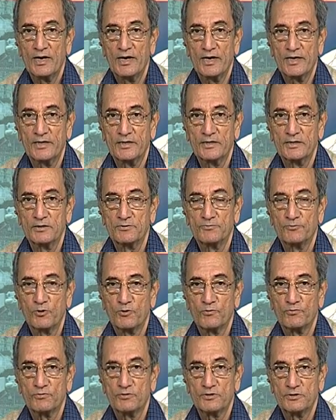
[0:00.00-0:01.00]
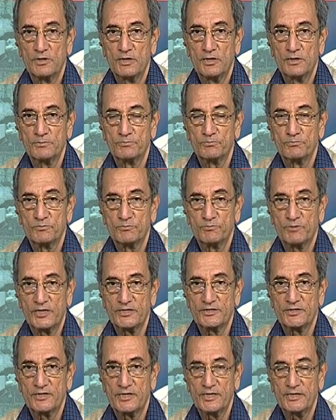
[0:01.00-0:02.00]
and uh, for our
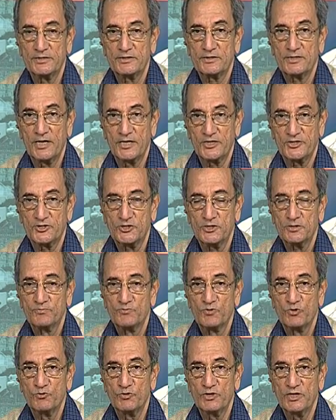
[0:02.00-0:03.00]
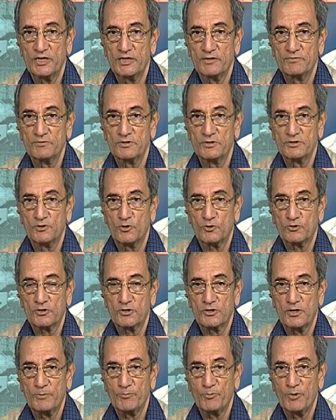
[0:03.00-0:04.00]
present day's lecture we have uh,
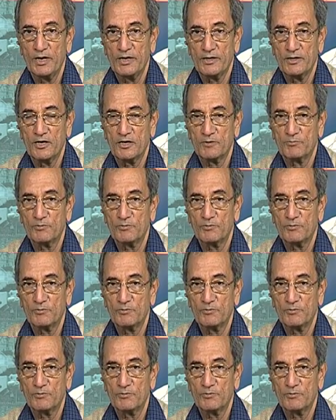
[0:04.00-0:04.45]
Dr. Apayal